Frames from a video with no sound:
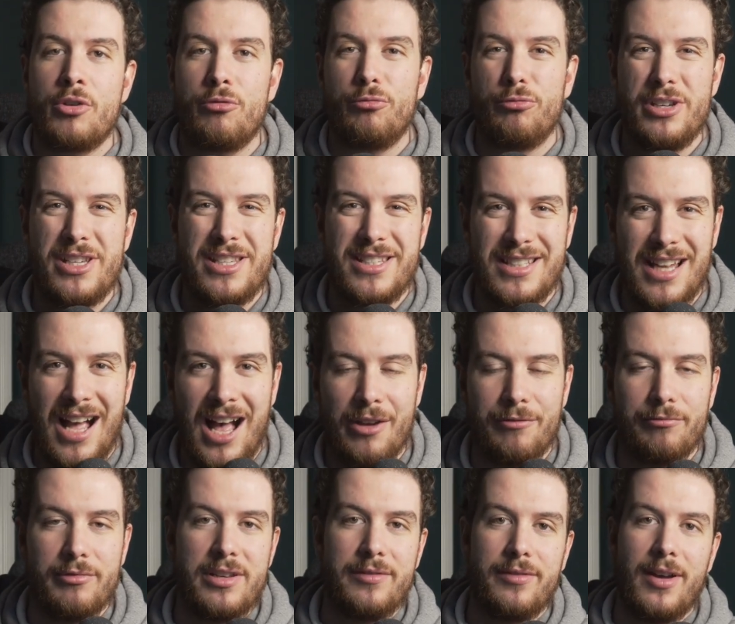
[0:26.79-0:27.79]
restart
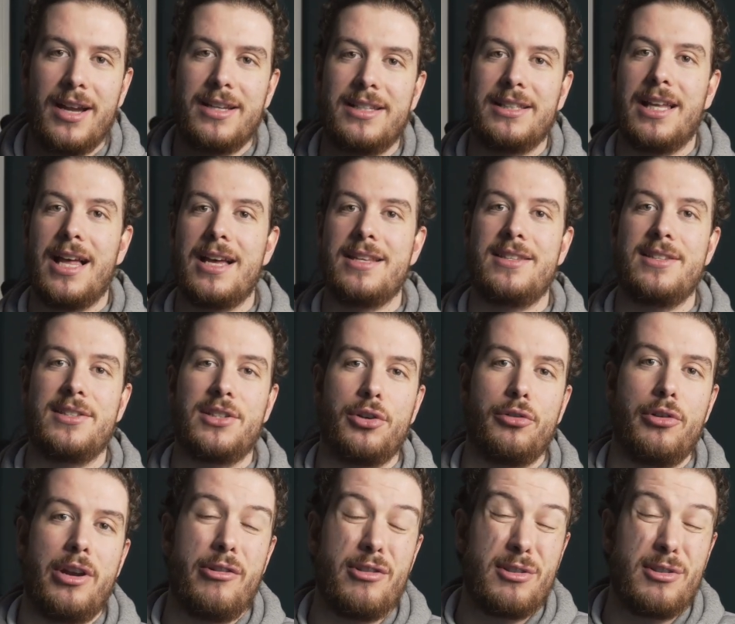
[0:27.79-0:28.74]
and revitalise his career.